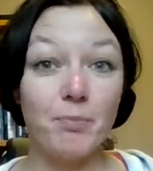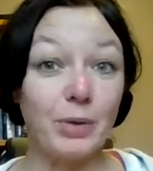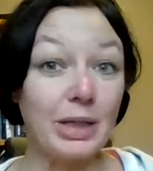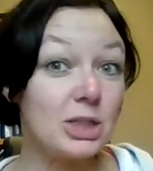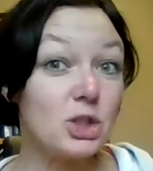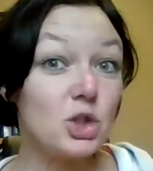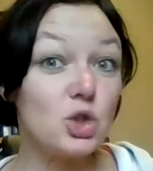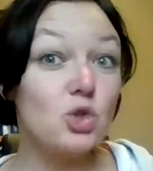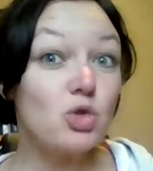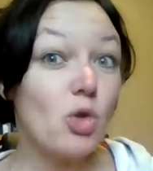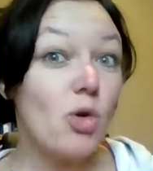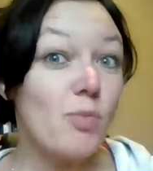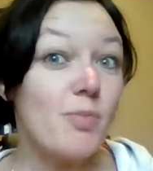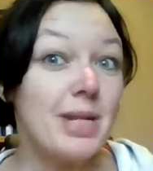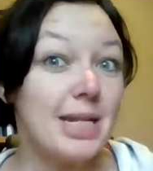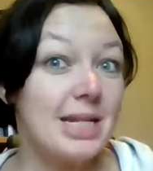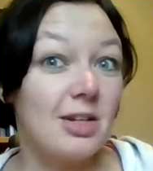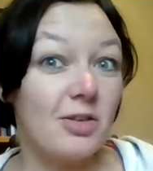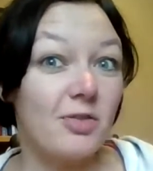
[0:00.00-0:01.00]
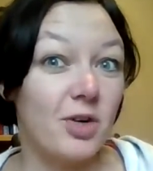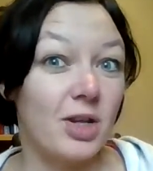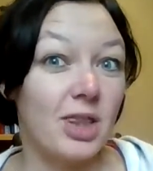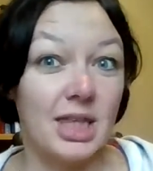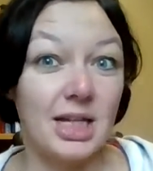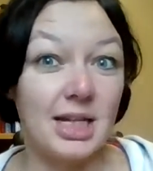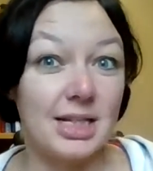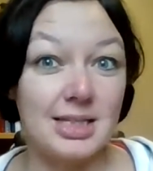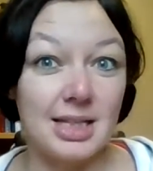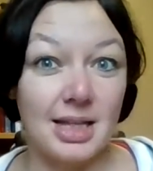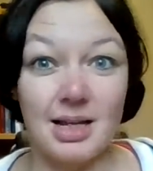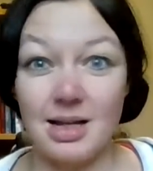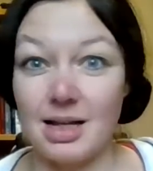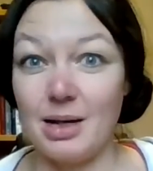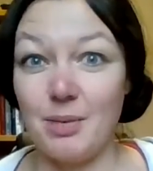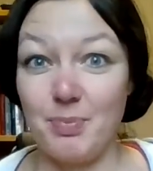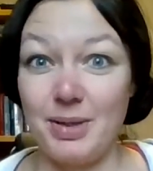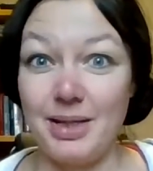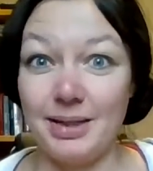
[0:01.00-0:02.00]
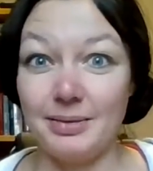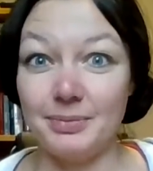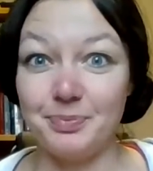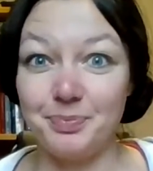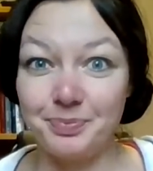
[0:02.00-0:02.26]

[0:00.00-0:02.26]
There's so many different things that it can be.